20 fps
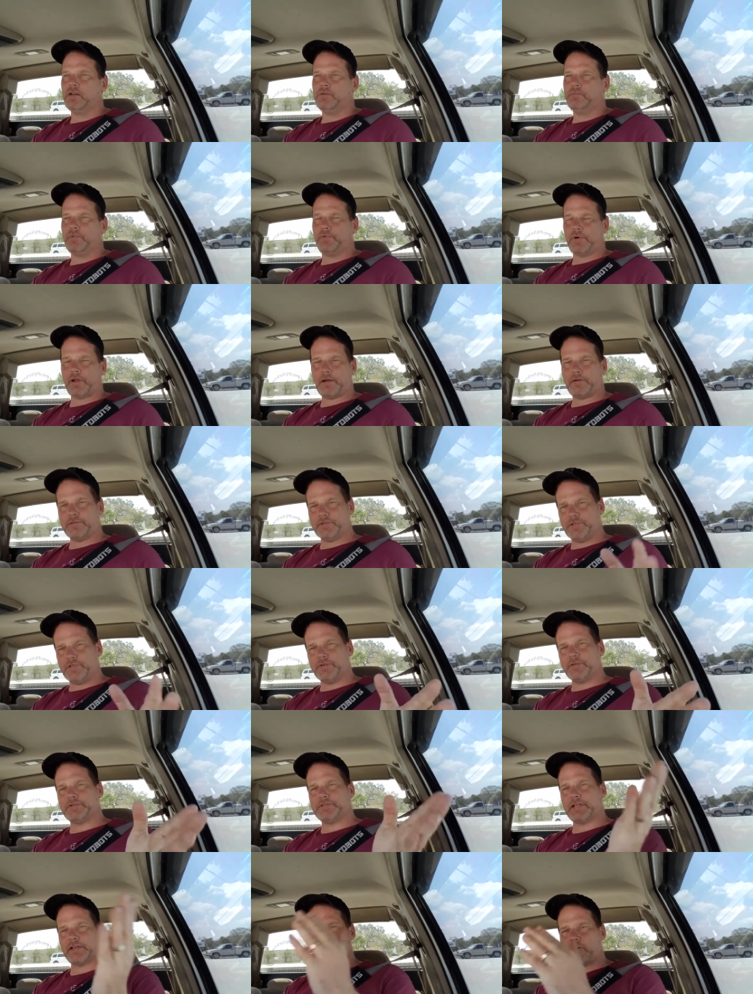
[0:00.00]
What I would do
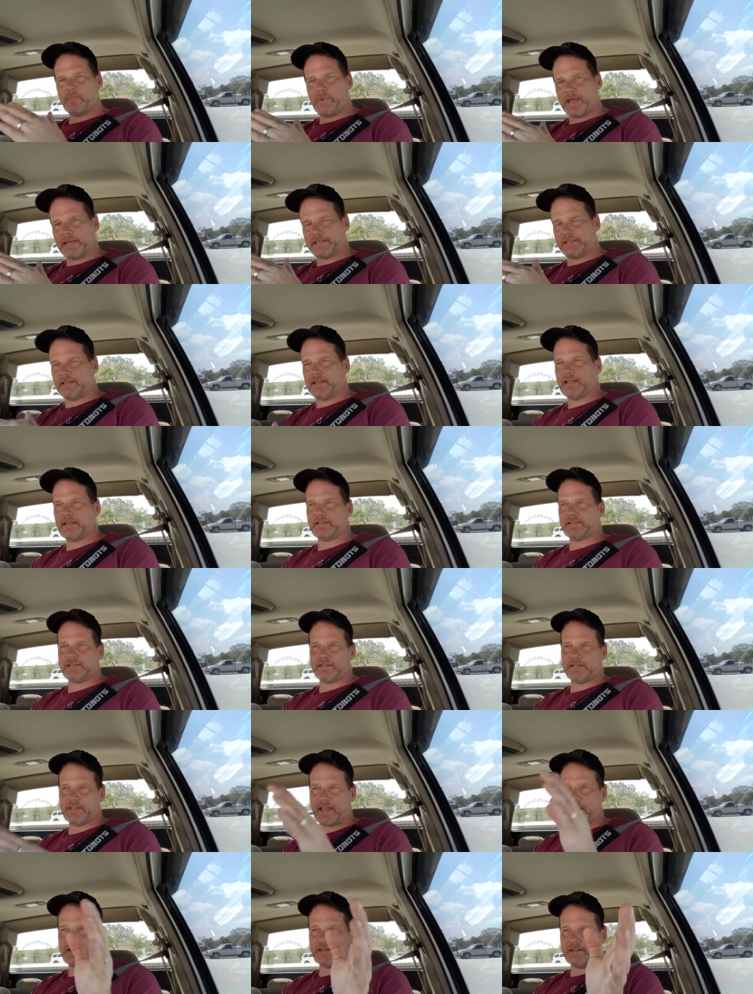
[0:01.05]
is I go back the
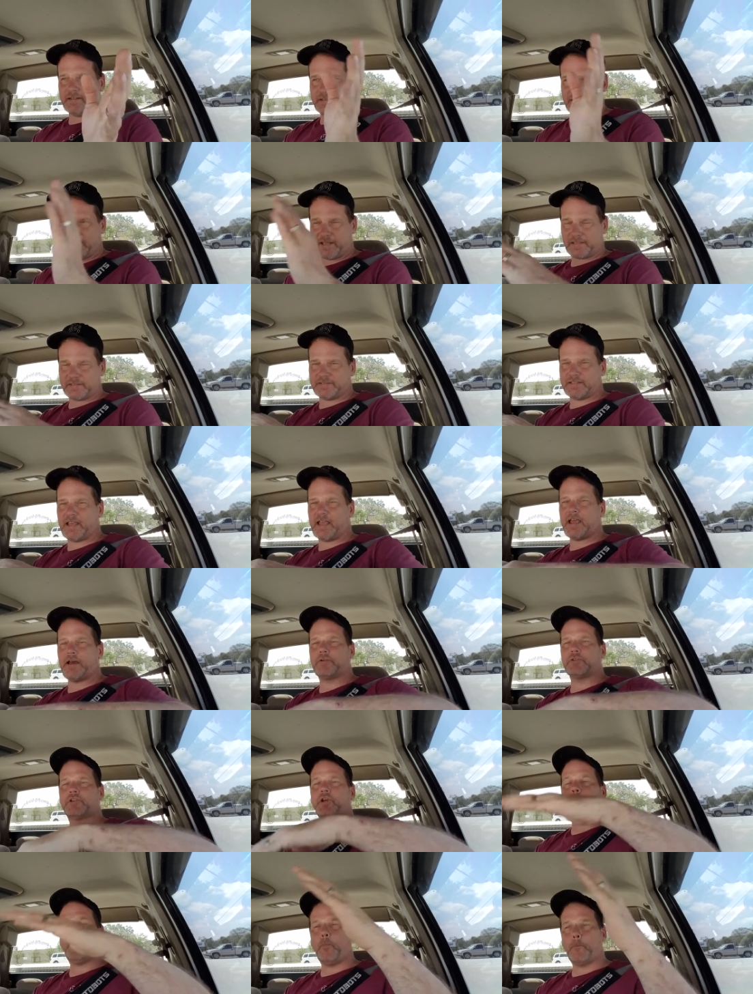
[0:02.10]
next day I
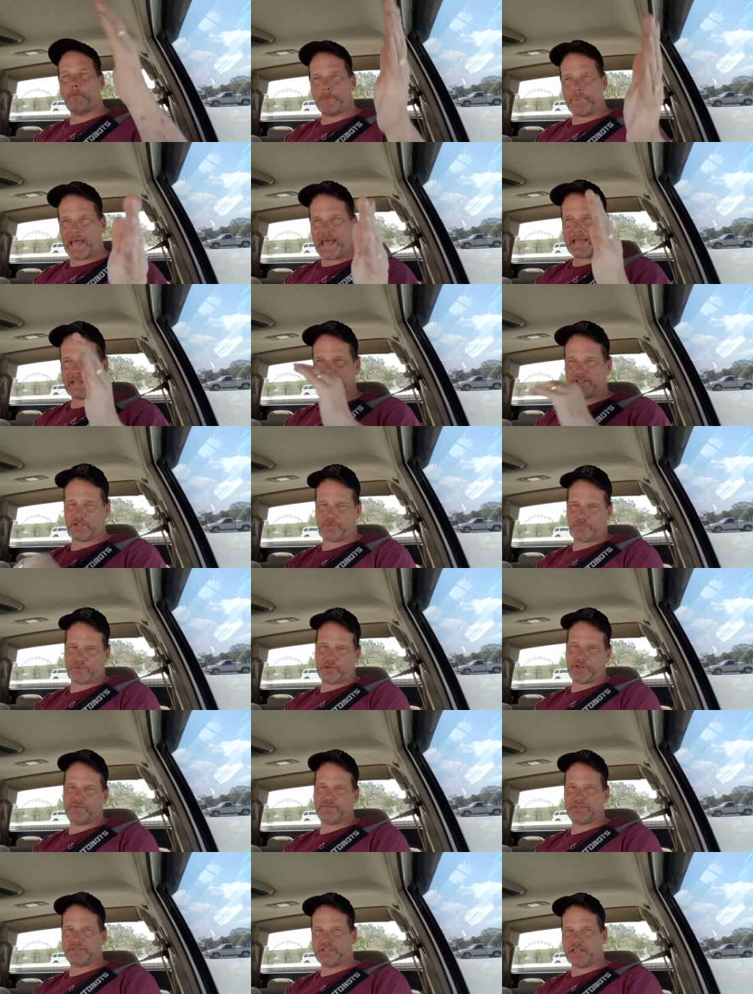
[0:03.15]
would go back to the
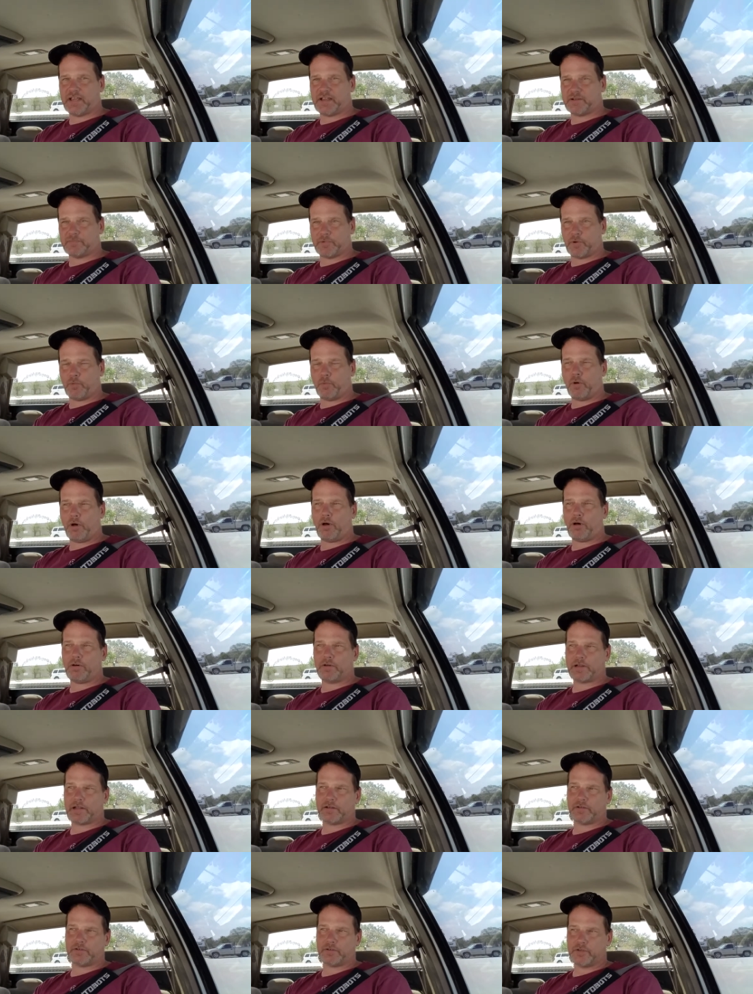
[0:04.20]
previous day on my wall, and
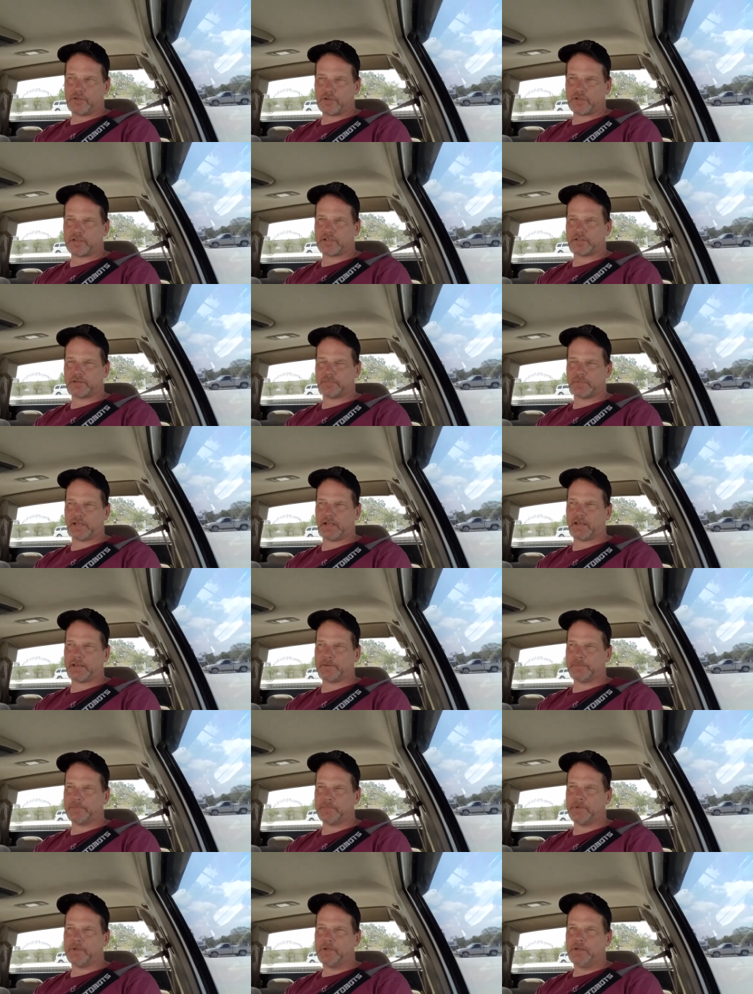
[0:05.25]
I'll look and I'll be like,
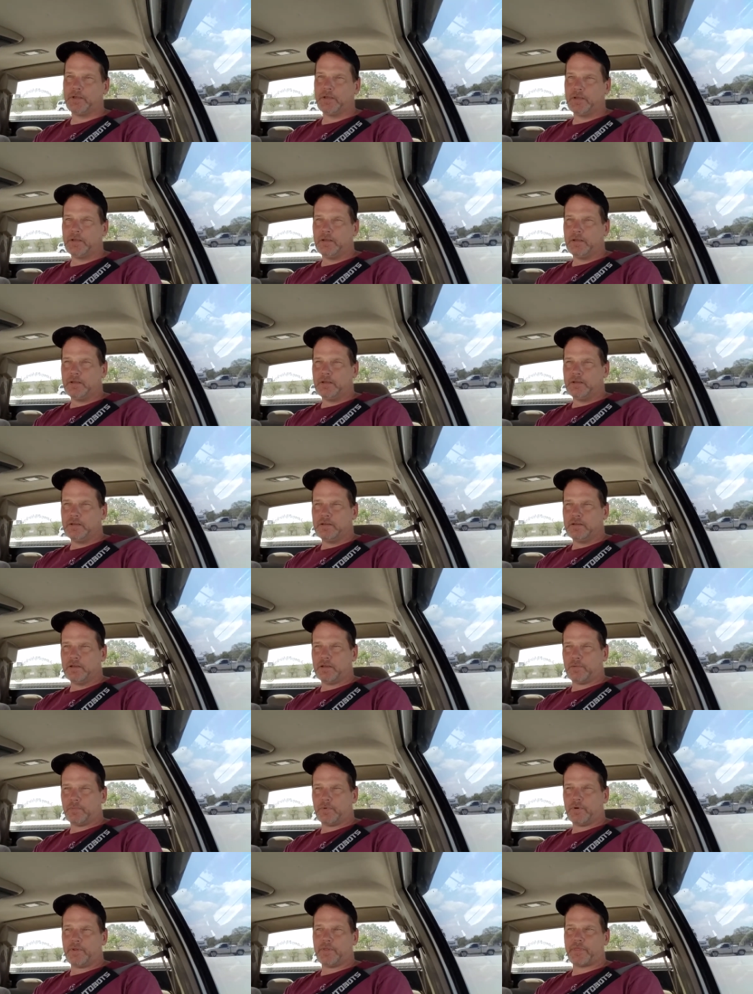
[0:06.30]
at
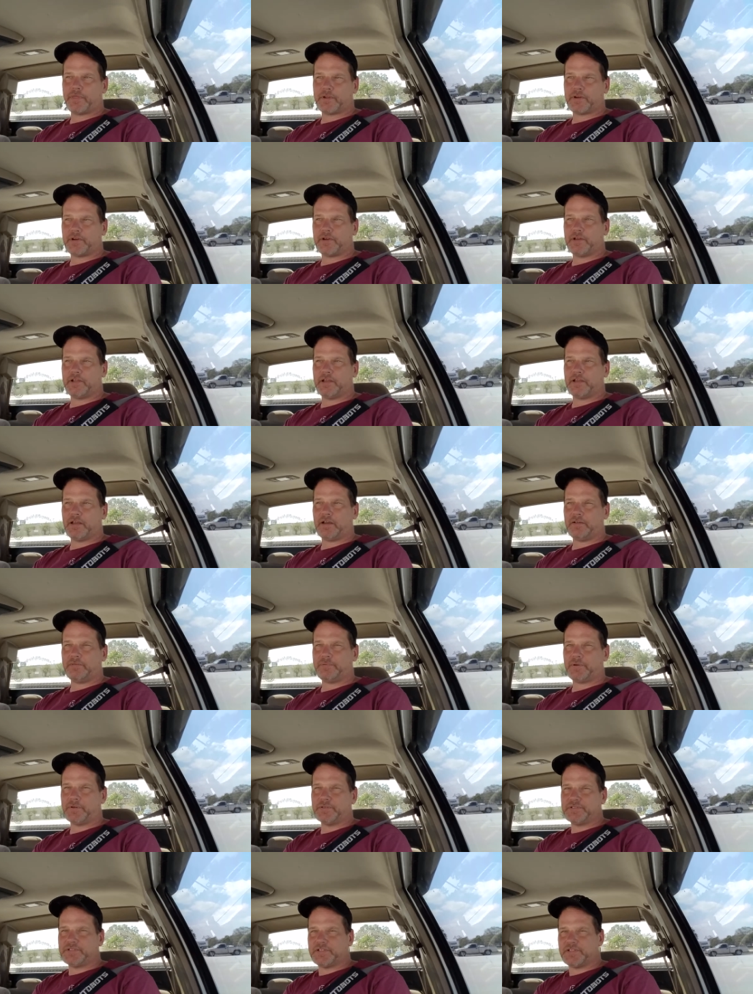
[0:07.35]
1:30 I
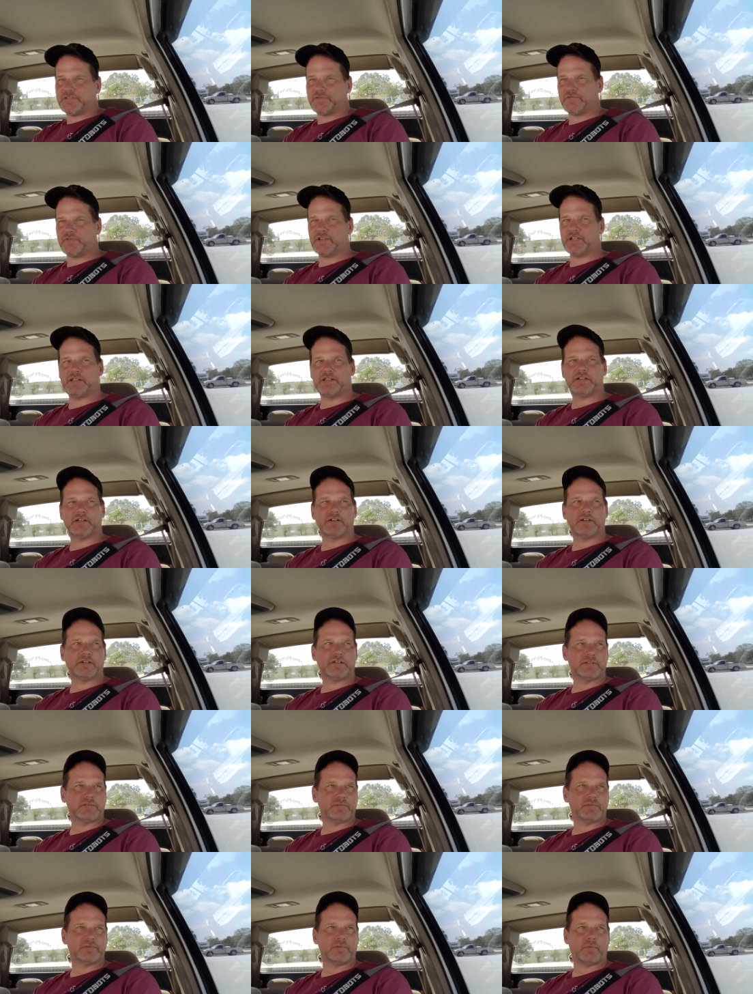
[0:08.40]
posted this
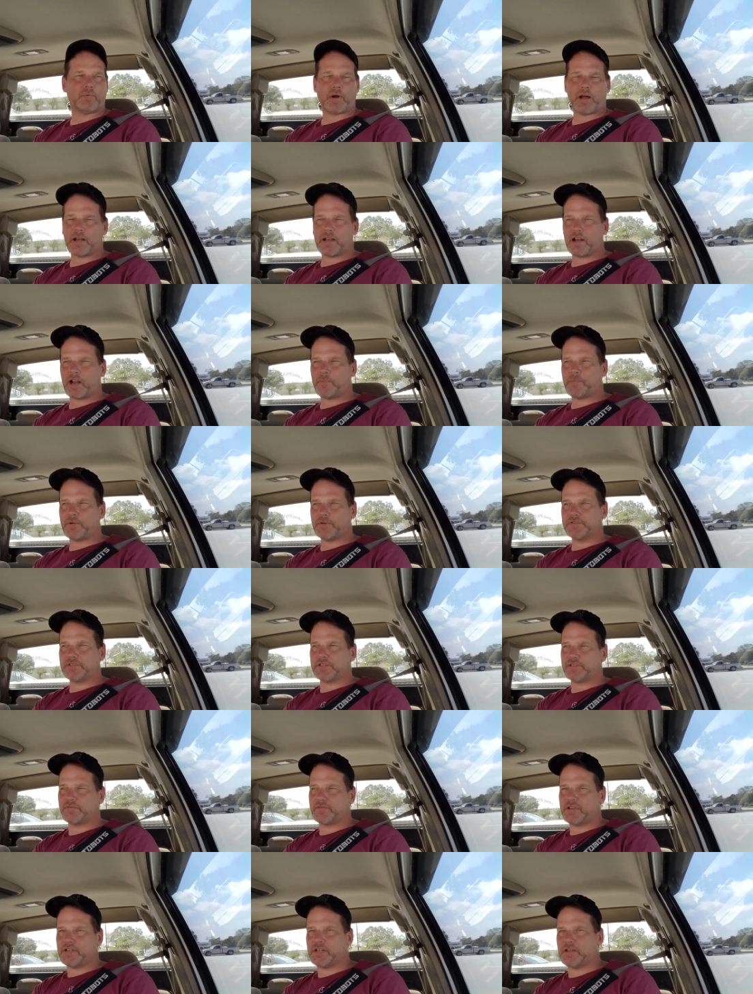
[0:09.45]
video. Why did I post this
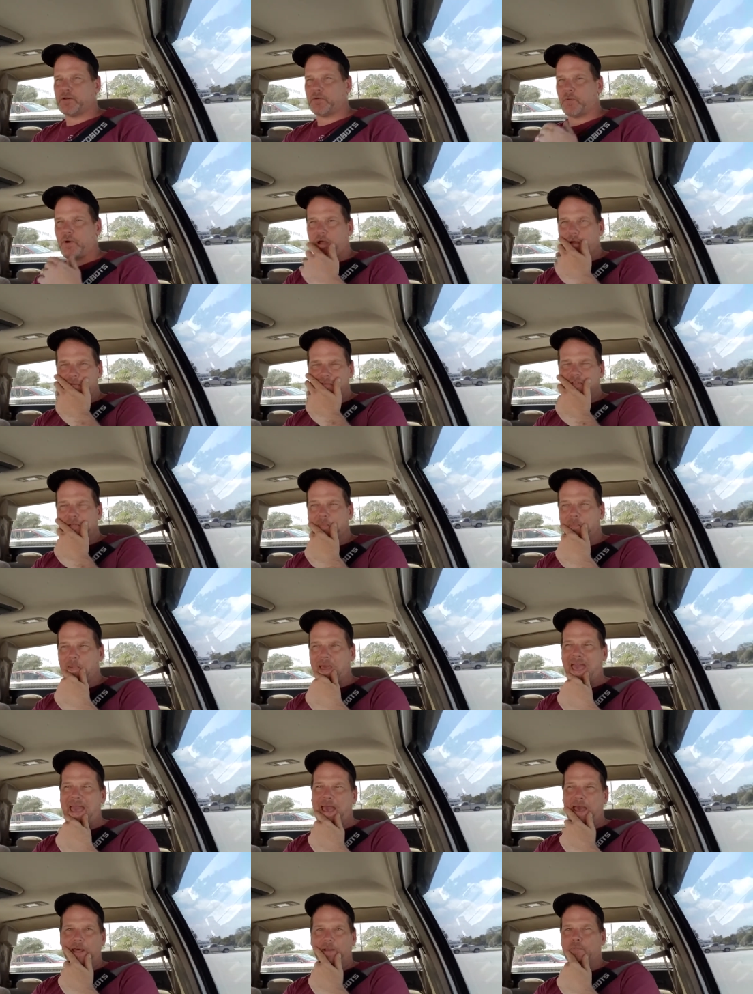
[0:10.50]
video? Why was I
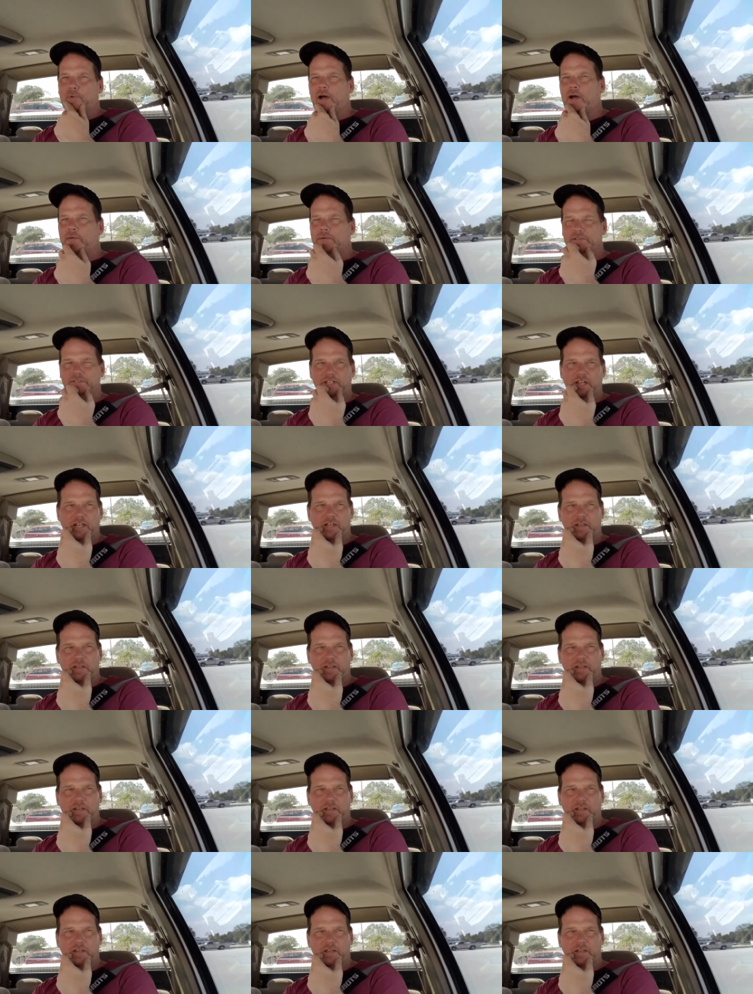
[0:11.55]
mad? Why was I